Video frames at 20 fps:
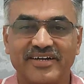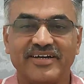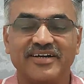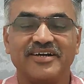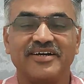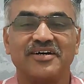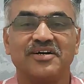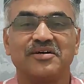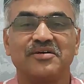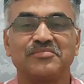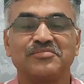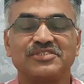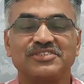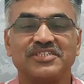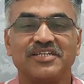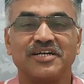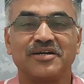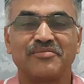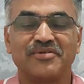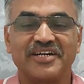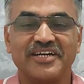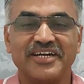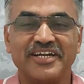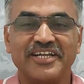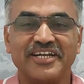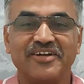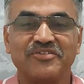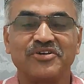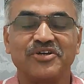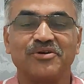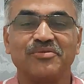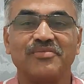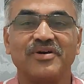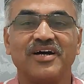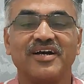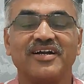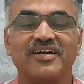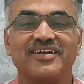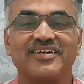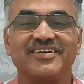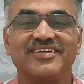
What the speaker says: Mr. Amaraneni Ravikumar